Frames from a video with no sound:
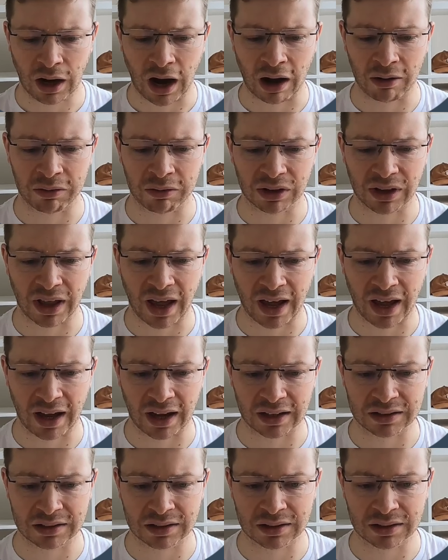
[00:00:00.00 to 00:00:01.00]
I will
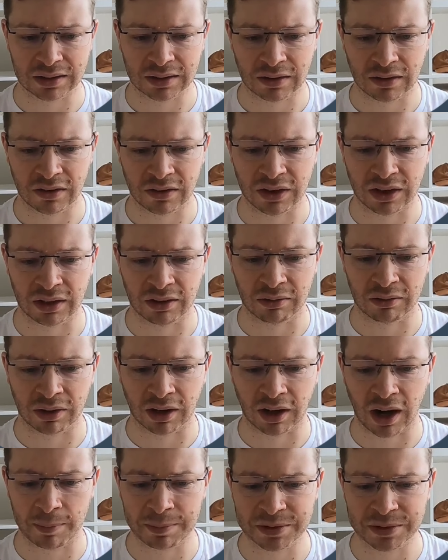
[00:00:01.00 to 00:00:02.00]
add the
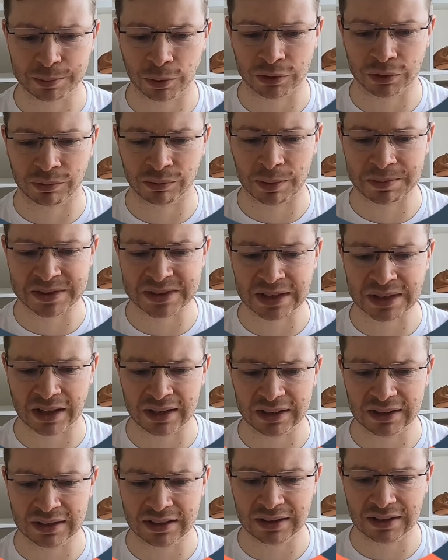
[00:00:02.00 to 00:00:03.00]
HubSpot
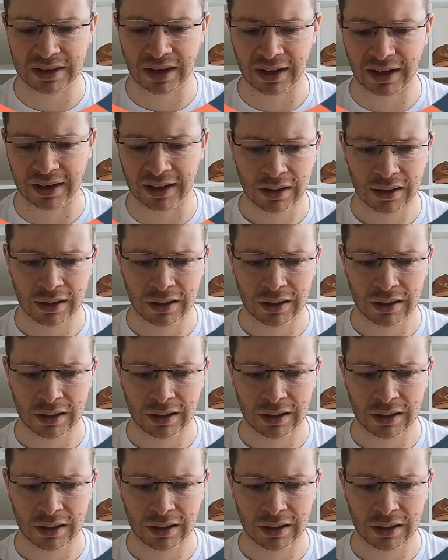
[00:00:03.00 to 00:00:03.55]
website tag.